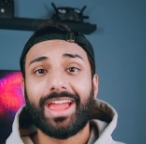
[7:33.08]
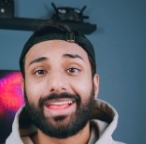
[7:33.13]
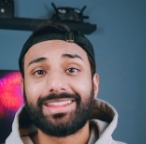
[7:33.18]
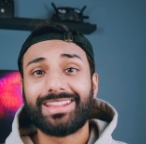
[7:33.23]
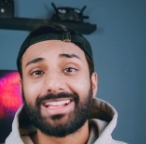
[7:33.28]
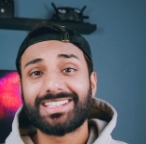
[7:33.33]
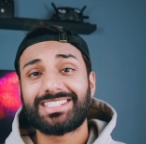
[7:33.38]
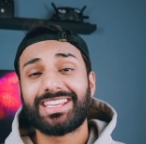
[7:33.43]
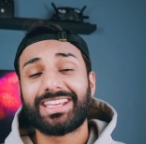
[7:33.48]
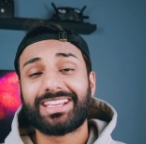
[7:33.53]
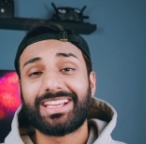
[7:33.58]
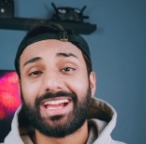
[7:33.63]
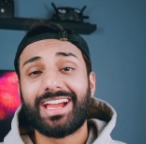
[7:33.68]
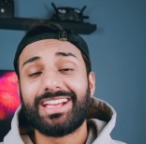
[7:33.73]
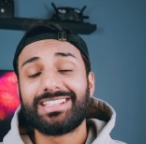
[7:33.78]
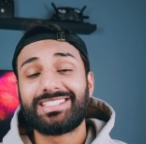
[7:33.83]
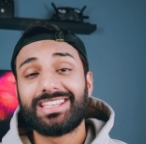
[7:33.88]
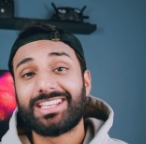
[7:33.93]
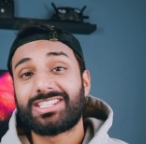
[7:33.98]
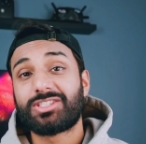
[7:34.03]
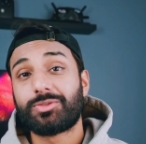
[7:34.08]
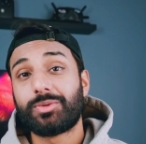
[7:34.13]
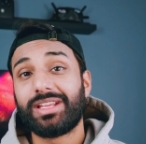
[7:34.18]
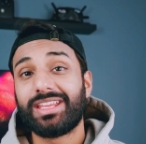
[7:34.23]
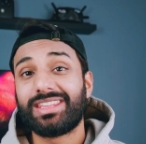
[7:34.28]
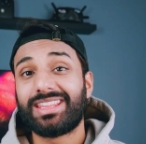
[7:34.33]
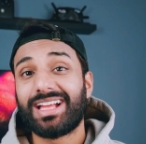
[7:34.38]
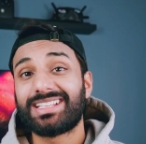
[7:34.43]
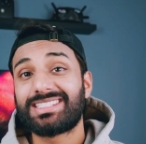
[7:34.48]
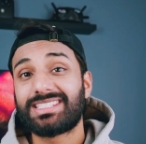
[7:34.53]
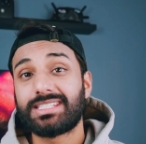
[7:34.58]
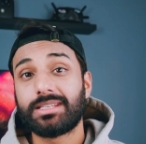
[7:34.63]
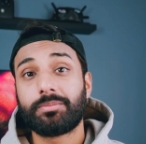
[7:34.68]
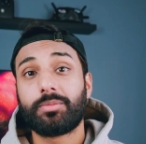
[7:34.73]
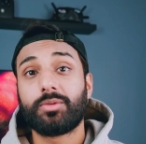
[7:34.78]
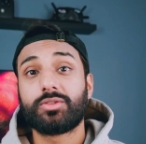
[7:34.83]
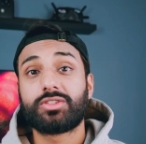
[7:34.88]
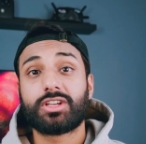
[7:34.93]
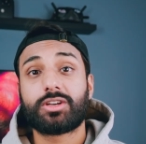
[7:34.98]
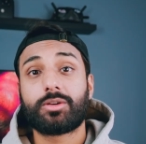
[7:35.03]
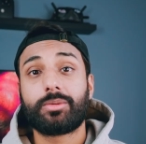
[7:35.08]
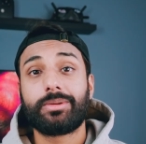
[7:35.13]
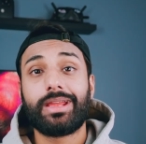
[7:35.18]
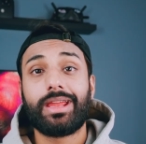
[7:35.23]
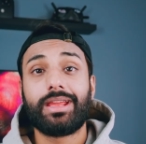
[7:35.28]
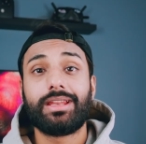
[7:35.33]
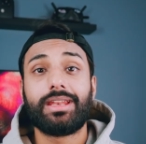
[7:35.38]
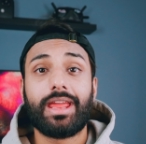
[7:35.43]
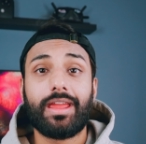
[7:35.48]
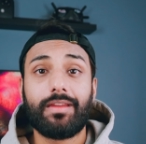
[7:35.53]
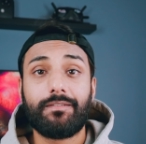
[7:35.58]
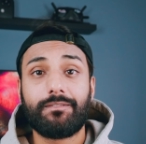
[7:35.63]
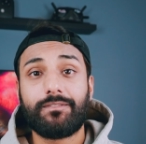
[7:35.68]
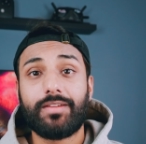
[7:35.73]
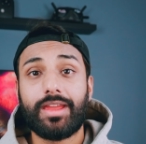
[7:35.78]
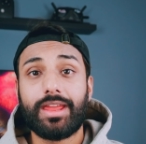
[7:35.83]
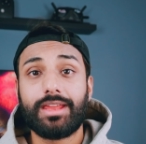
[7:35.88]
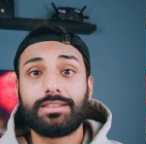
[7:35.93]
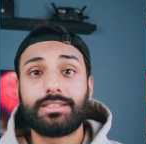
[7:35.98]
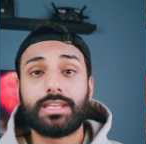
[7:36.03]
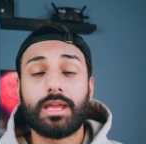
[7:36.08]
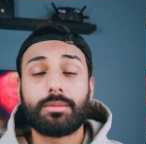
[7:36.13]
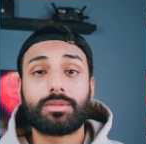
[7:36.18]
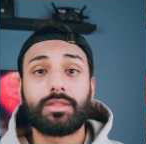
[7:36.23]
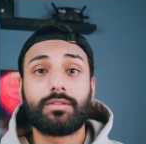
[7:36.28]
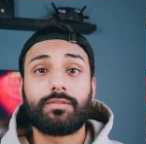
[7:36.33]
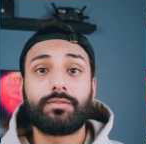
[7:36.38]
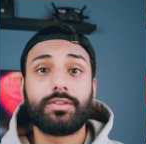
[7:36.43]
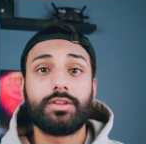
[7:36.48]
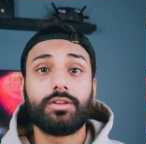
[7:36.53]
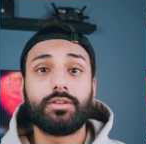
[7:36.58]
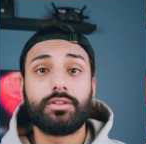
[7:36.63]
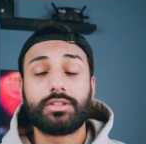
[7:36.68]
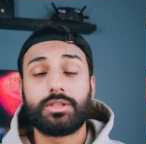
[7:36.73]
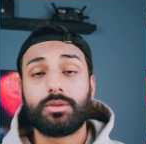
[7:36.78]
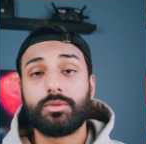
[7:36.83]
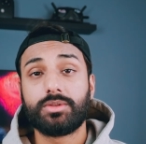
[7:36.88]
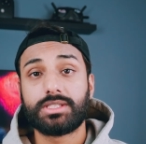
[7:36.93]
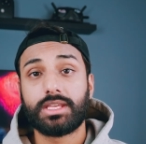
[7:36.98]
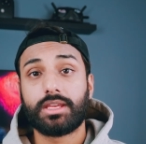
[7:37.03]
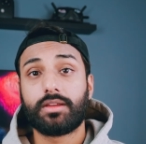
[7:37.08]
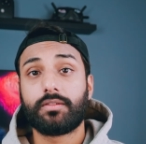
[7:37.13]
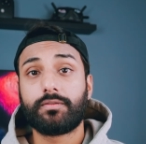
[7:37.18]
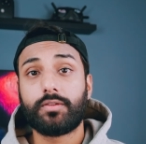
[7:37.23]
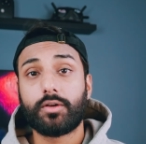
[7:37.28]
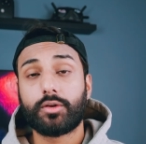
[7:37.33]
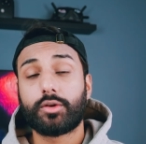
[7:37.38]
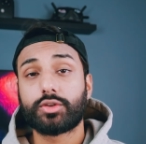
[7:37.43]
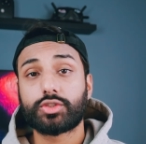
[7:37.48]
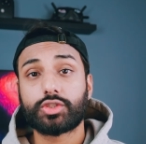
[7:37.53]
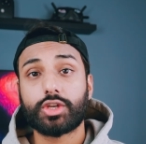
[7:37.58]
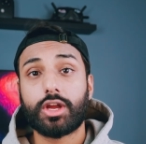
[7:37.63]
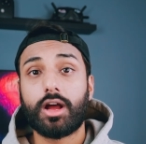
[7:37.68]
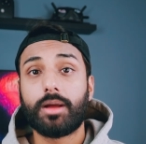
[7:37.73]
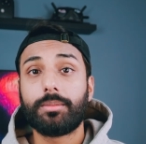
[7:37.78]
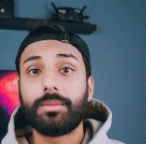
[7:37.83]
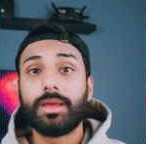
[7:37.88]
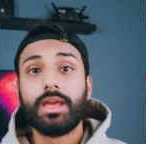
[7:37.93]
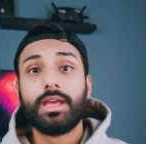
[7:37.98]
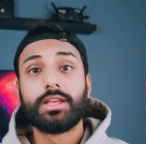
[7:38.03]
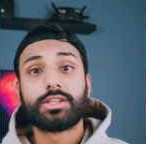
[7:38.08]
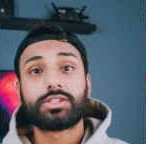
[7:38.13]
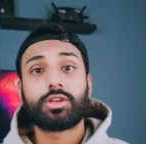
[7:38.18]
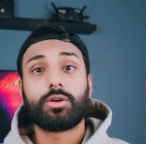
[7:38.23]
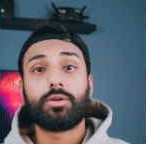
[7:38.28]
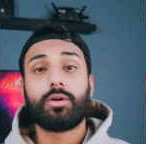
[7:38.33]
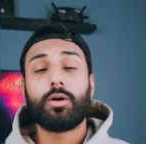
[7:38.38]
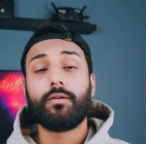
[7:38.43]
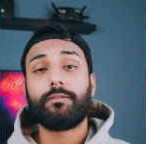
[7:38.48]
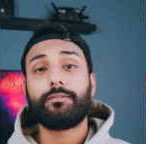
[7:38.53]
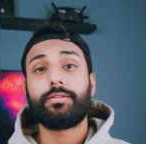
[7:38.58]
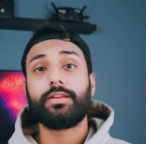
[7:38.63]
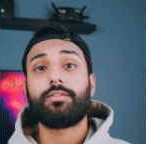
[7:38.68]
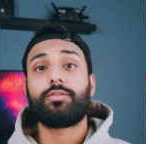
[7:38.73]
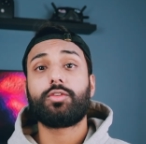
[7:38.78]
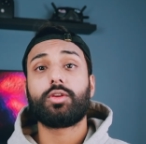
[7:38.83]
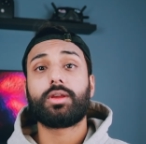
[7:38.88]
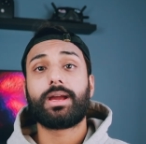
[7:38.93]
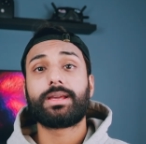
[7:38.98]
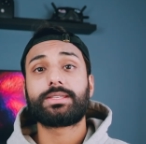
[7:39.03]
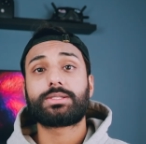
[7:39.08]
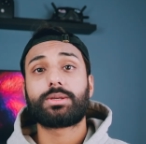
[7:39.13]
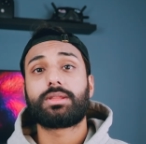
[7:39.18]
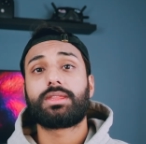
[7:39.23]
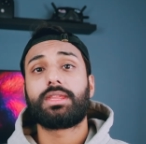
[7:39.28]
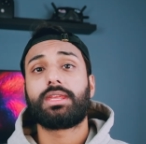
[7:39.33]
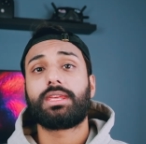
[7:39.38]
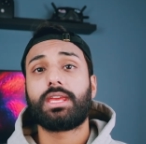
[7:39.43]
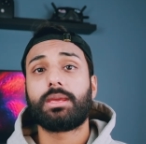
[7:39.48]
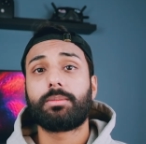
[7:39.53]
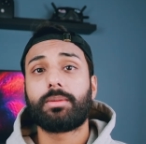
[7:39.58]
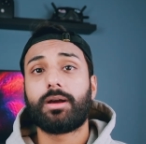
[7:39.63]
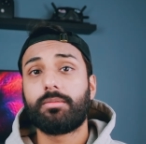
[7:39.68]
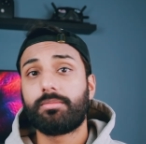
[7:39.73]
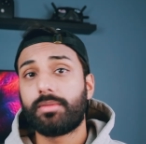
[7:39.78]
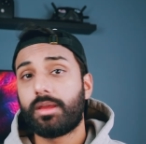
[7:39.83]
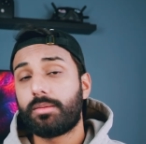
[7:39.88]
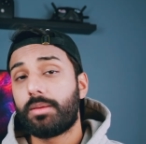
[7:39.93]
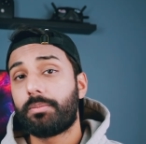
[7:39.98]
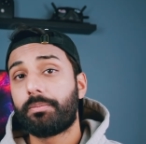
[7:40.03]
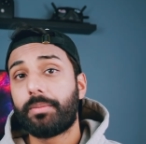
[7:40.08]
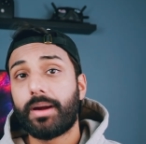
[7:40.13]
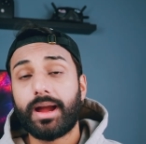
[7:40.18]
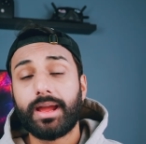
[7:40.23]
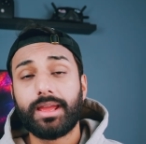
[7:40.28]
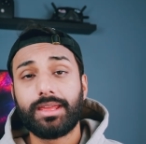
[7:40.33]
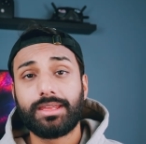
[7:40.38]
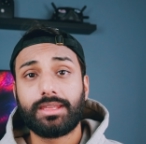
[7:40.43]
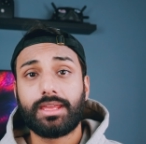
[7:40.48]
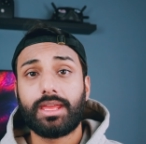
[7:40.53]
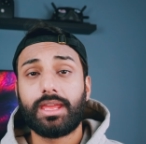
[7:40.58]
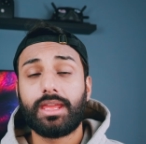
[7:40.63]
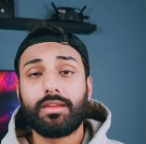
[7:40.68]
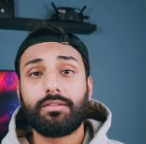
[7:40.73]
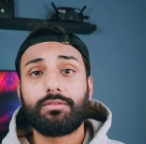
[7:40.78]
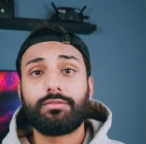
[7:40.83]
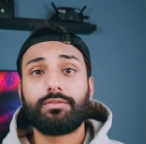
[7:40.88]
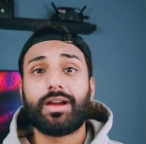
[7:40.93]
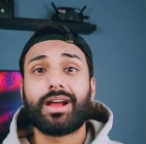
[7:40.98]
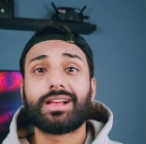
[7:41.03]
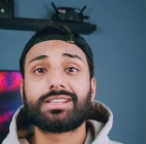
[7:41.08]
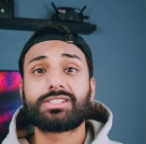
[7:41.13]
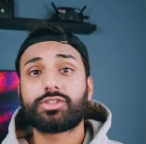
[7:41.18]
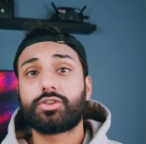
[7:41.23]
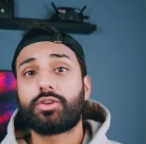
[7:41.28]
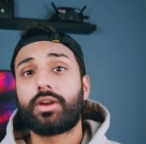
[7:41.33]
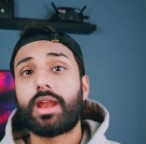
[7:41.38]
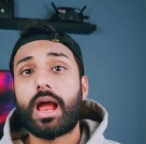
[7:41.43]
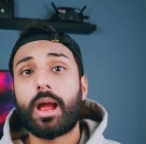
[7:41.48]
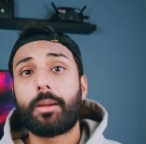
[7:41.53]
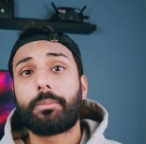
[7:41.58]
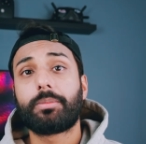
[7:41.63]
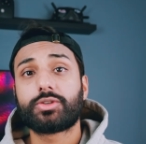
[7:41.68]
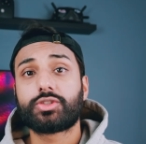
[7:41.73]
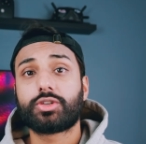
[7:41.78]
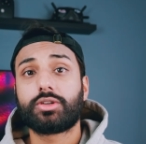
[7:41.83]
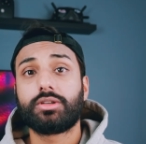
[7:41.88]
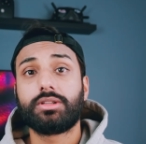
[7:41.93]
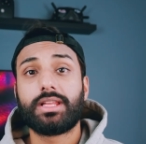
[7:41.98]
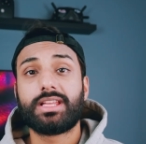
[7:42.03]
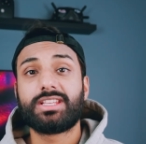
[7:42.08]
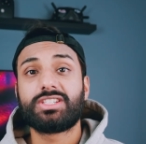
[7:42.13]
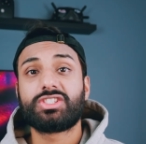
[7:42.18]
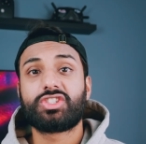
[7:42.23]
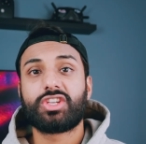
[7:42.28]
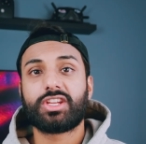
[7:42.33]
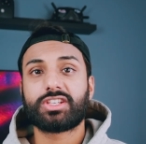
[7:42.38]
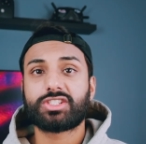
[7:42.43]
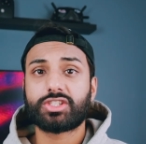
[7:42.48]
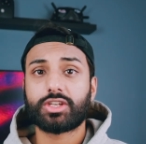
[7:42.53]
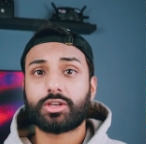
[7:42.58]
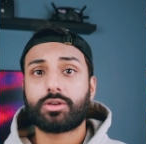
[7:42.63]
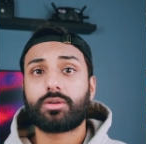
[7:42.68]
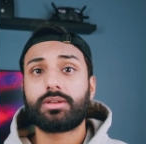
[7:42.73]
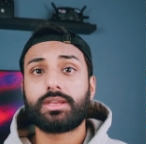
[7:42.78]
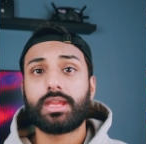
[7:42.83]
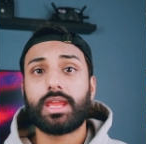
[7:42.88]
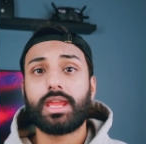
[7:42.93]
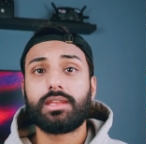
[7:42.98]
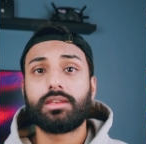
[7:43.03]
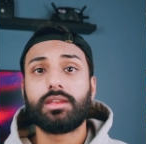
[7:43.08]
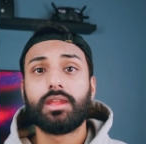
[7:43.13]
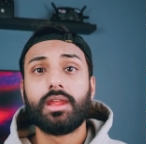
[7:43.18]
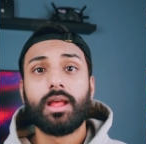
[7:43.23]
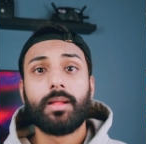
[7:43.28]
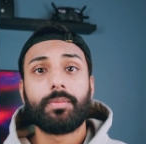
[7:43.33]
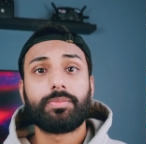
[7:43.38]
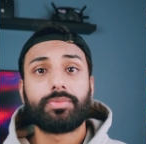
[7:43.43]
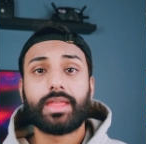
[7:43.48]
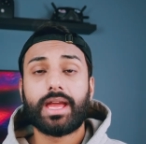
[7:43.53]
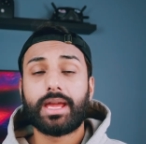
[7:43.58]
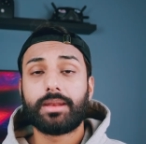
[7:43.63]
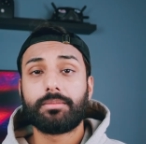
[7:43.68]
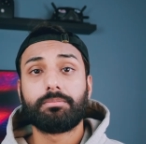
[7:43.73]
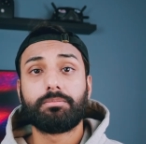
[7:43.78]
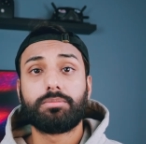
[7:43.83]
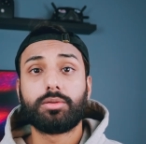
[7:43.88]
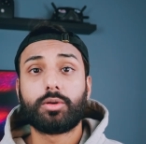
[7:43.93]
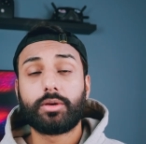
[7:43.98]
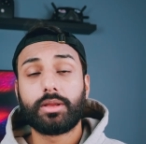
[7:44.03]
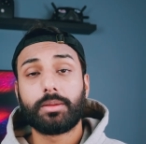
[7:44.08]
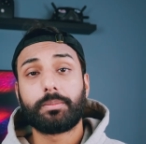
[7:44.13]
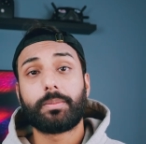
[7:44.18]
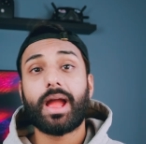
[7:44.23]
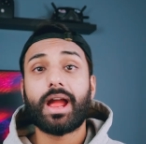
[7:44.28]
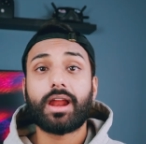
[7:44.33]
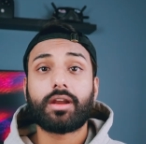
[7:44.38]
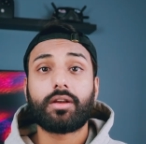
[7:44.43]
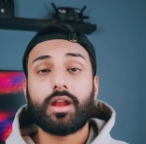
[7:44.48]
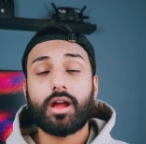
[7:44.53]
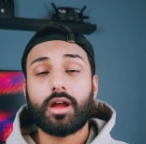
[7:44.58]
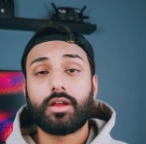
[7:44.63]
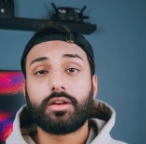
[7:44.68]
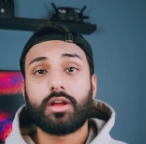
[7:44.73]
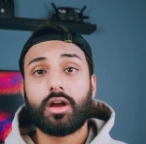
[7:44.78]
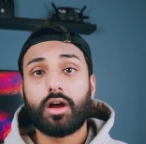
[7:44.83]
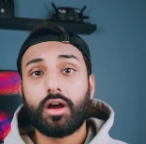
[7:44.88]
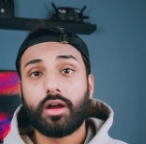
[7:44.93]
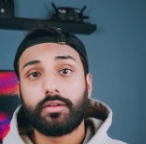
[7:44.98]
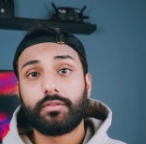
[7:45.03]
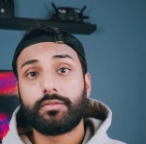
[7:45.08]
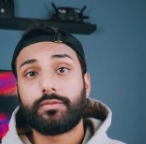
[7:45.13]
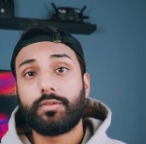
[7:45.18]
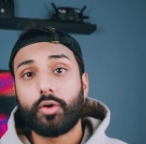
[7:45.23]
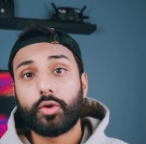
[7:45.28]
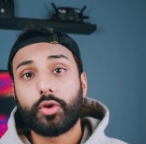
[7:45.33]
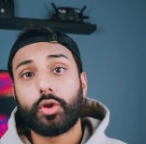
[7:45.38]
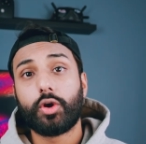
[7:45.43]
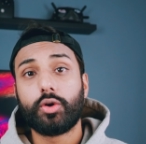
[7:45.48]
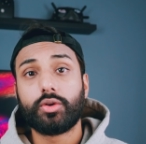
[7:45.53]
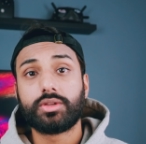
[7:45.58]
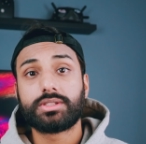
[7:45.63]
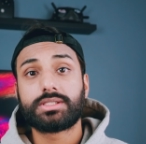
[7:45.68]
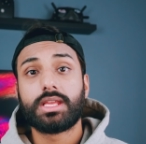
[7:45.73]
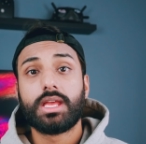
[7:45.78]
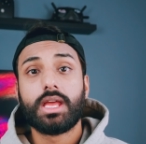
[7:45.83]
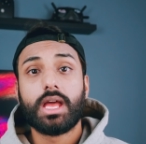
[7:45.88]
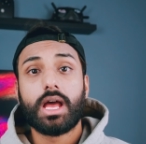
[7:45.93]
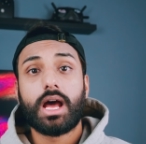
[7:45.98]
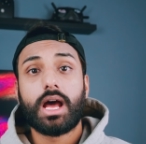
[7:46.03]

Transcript: And that's it, guys. It's really that simple to create a fake depth of field using Photoshop. So hopefully if you guys are thinking about maybe buying a faster aperture lens just to create that blurry background on photos,